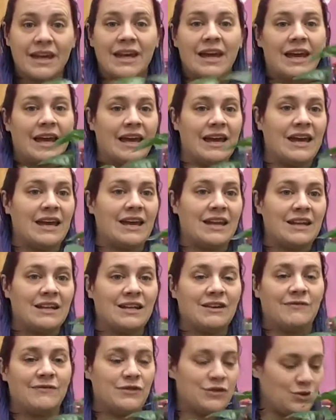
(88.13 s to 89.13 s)
And if
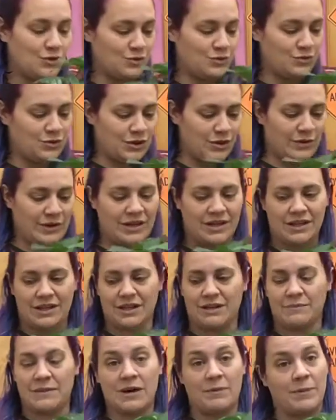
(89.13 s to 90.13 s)
you know anything
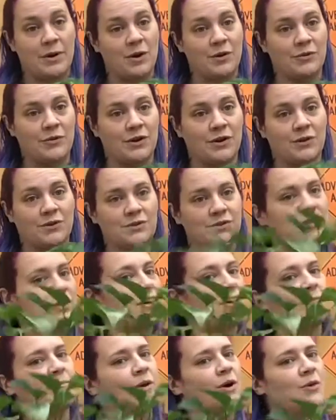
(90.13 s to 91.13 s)
about pothos,
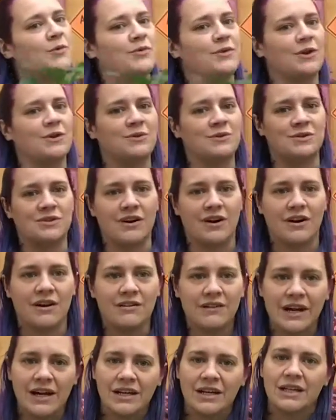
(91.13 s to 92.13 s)
pothos are
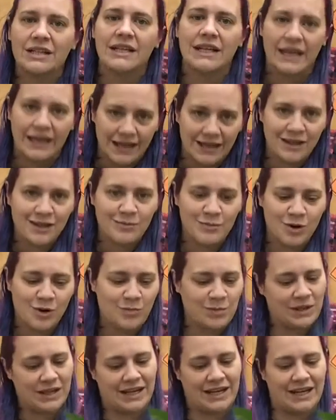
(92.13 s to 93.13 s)
an unkillable
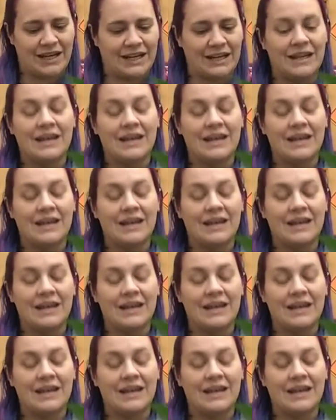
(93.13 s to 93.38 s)
plant,